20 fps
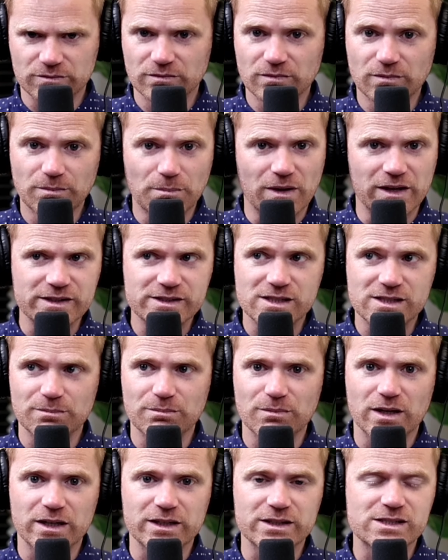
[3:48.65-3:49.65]
months and
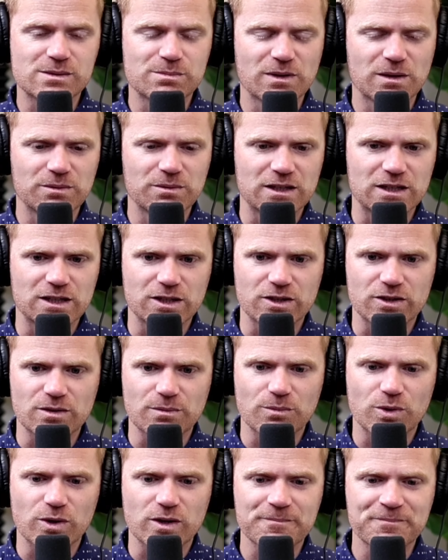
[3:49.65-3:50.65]
months, maybe a year or
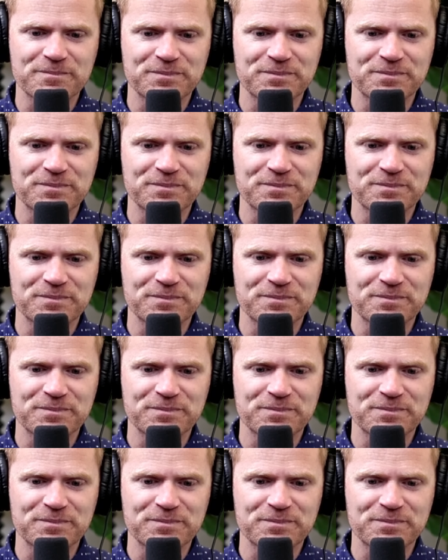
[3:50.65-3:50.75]
more.